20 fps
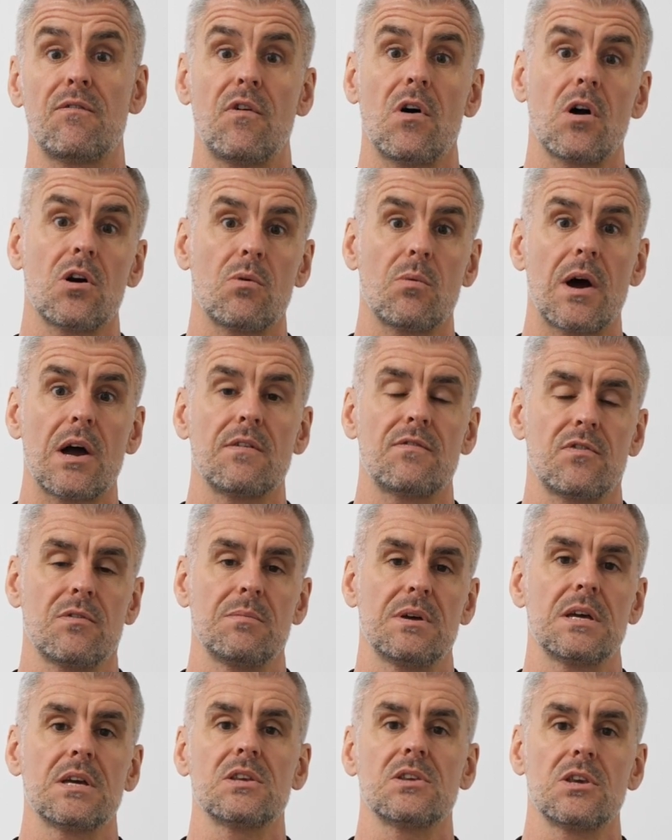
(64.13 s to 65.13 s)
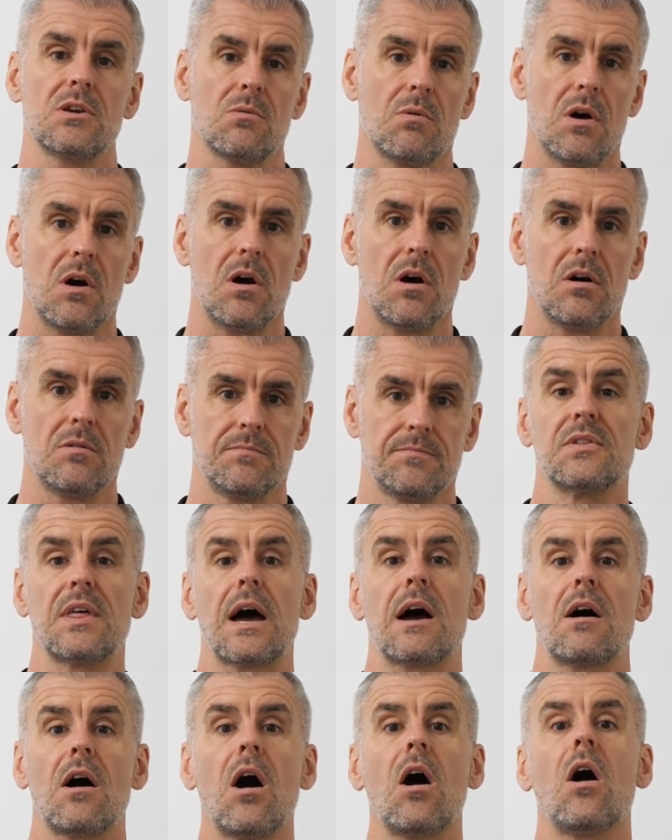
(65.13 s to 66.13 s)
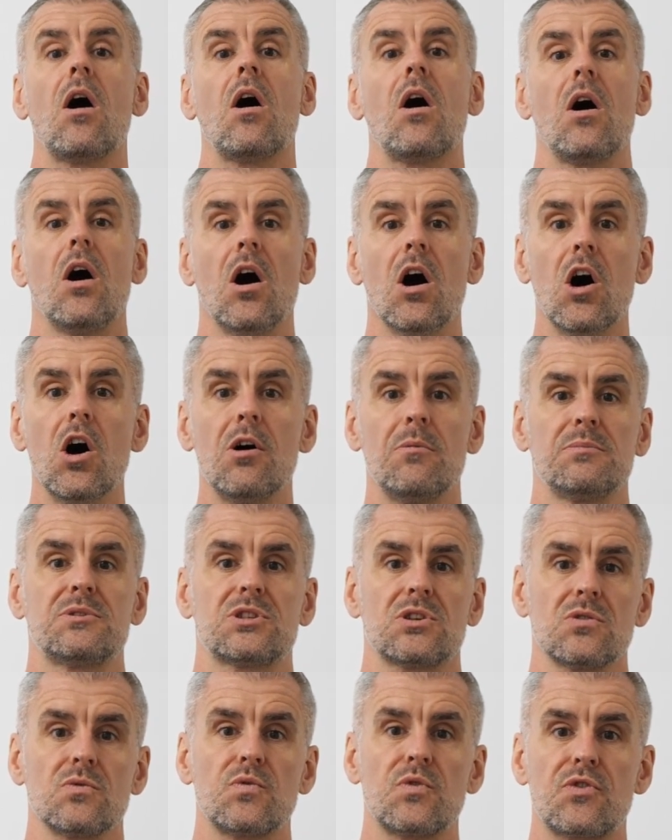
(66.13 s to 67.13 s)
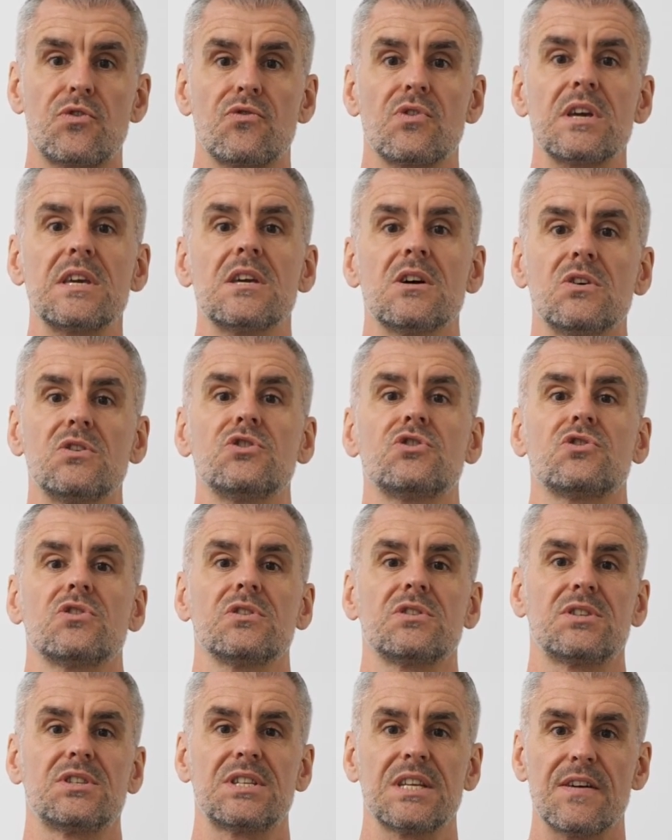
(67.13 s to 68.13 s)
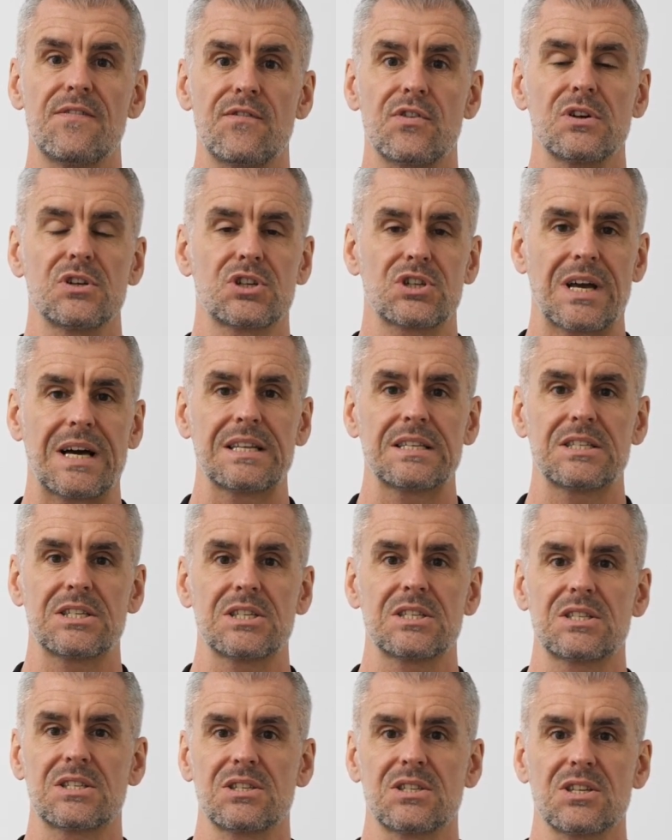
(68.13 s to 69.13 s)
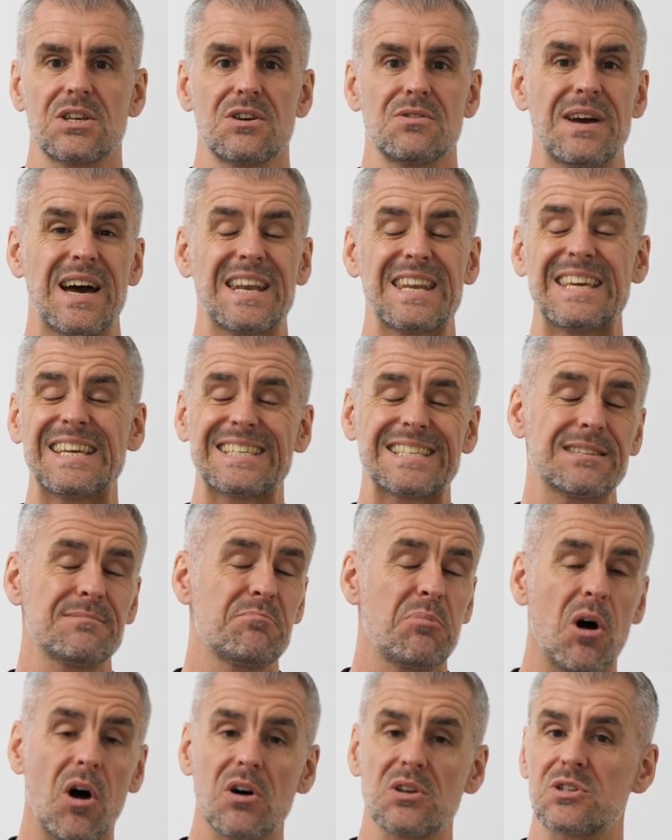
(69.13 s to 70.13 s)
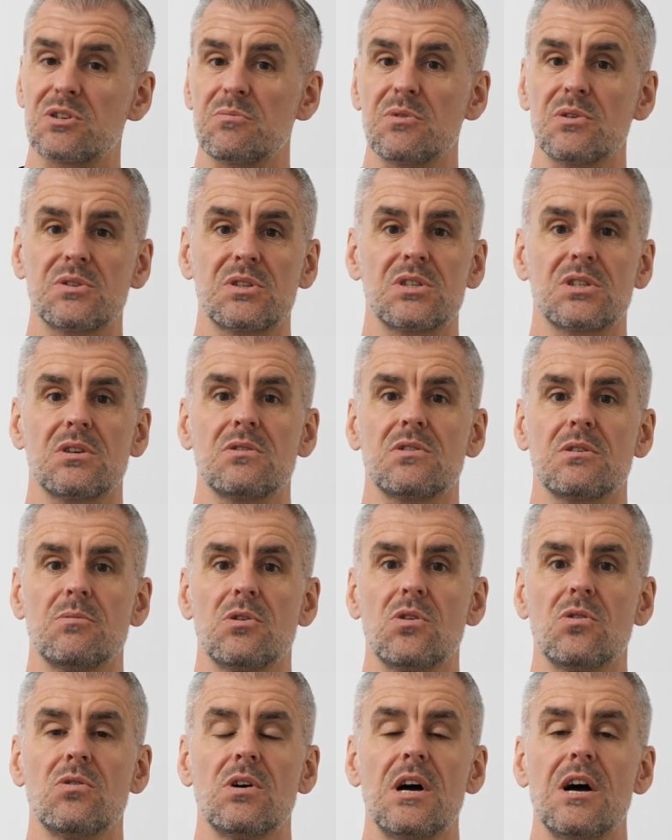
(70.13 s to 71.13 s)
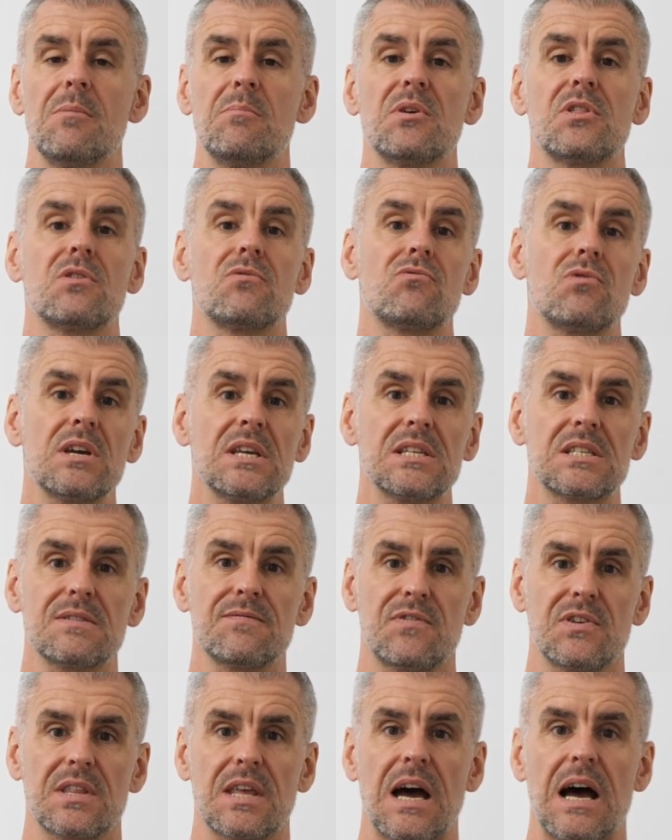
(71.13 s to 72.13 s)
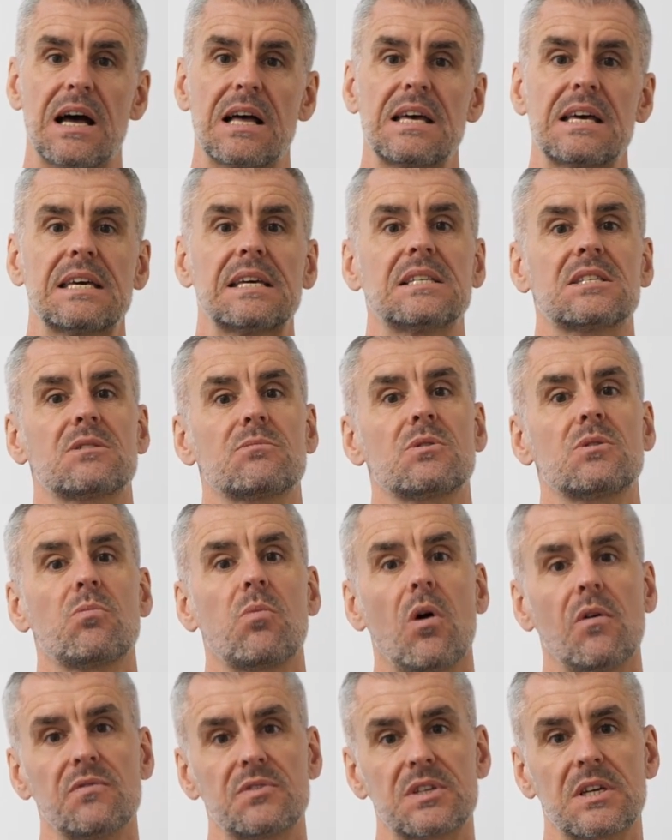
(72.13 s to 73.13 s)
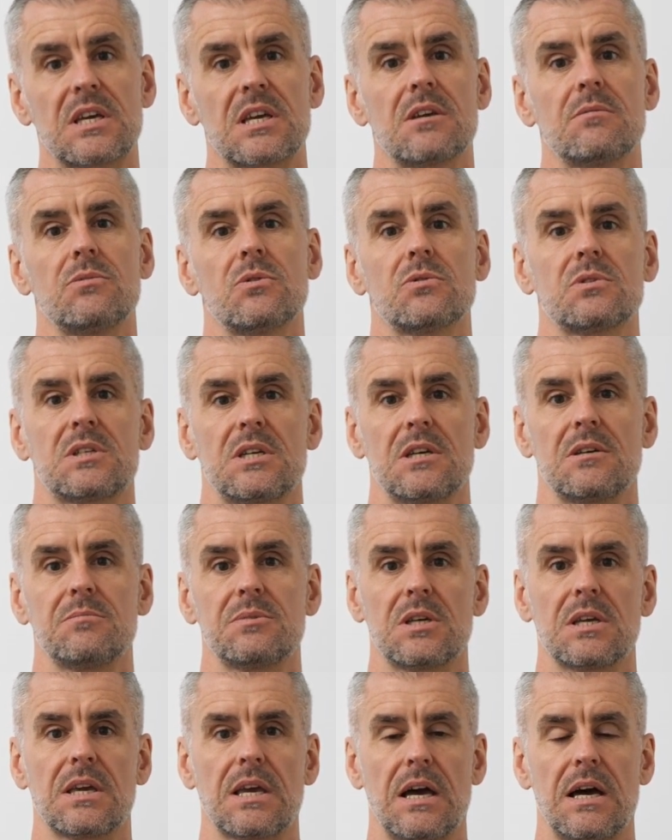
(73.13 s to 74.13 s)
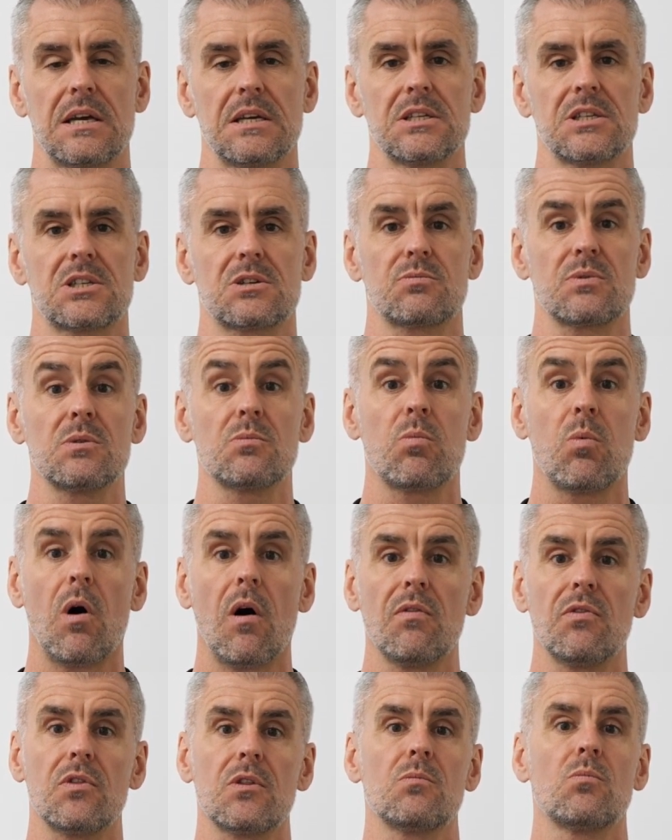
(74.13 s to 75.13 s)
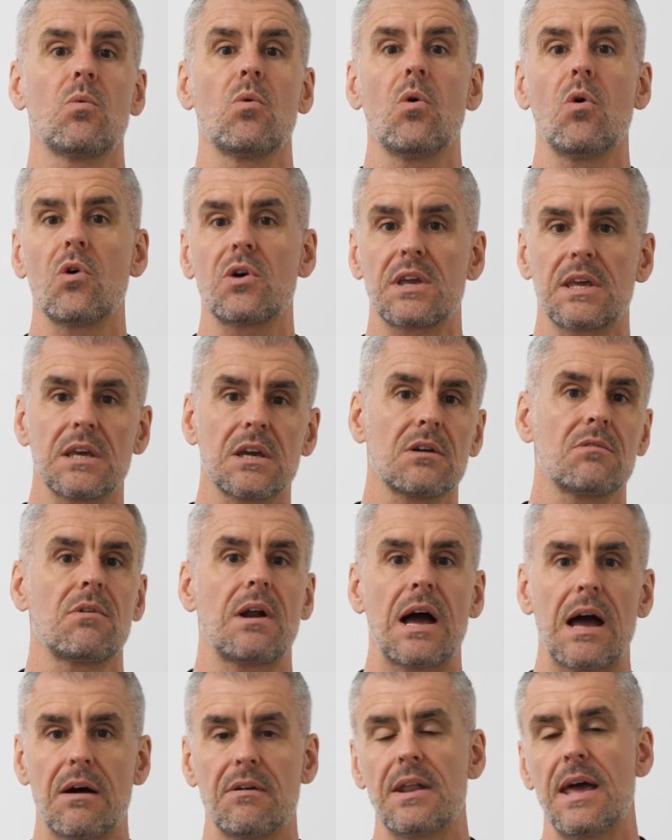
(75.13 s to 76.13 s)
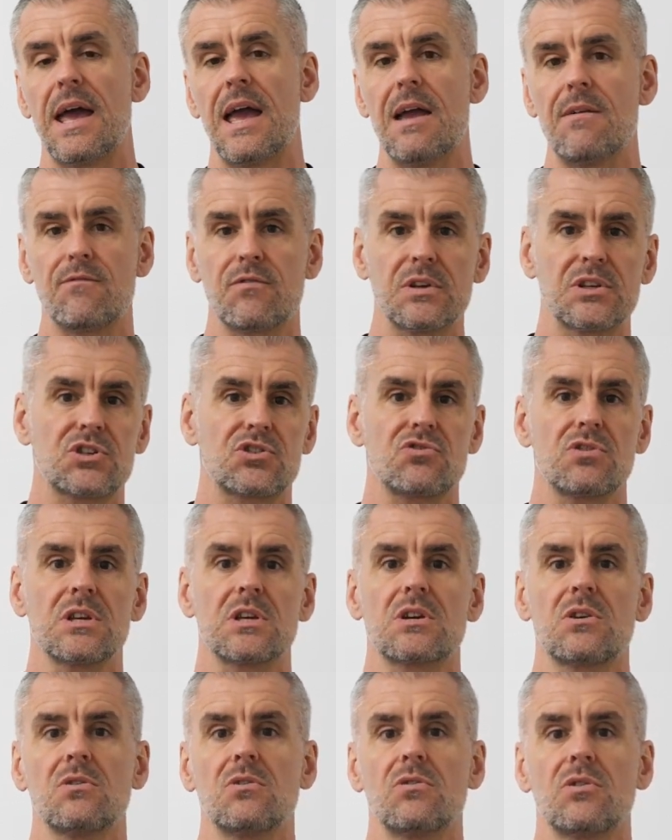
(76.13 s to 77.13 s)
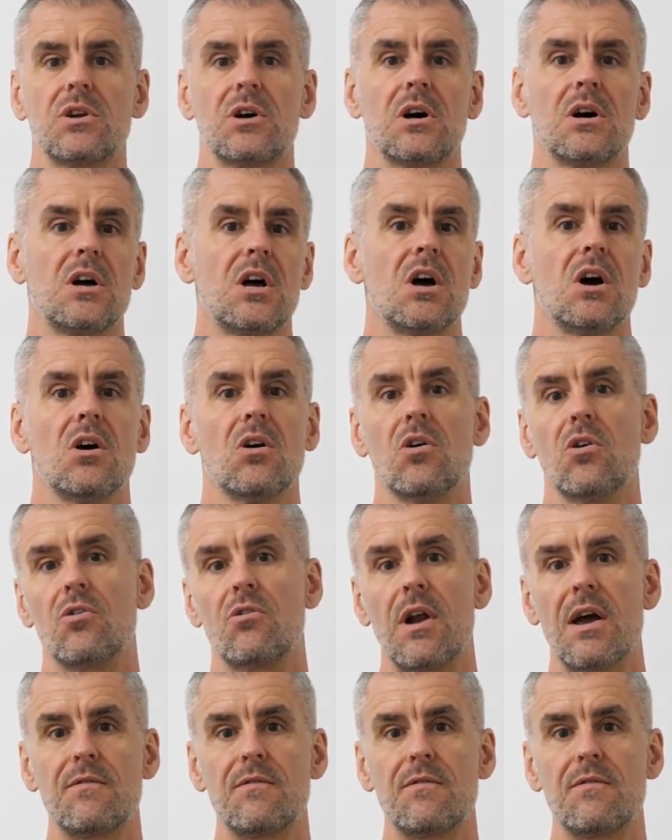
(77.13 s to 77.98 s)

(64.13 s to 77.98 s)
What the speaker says: far away from it you are. There are up to 300 different challenges to do, and it is impossible to do them all, but the reason for that is that we want to keep your teams engaged. We want them walking around every street corner or